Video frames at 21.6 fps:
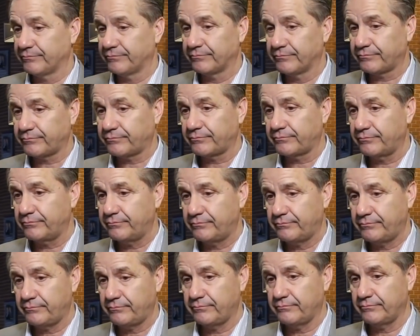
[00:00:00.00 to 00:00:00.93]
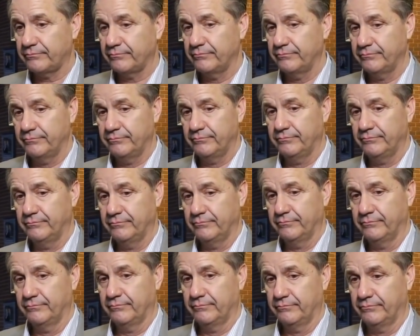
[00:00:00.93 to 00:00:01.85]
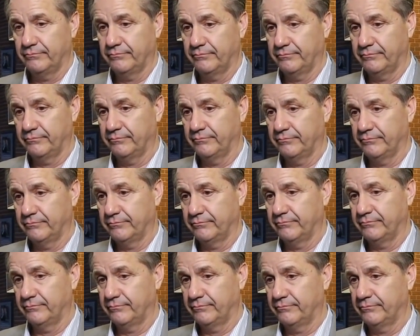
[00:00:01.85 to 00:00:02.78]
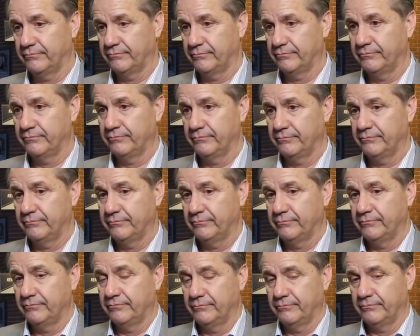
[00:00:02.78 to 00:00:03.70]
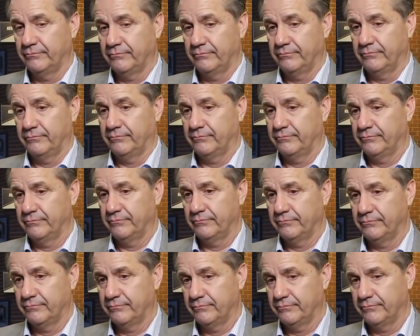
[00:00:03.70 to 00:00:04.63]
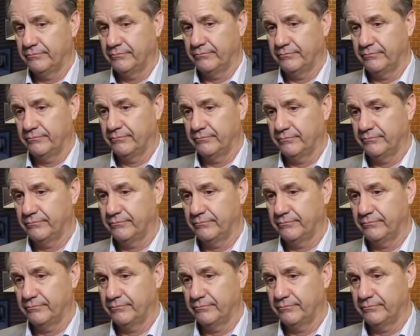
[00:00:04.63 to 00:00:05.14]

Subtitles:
(not speaking)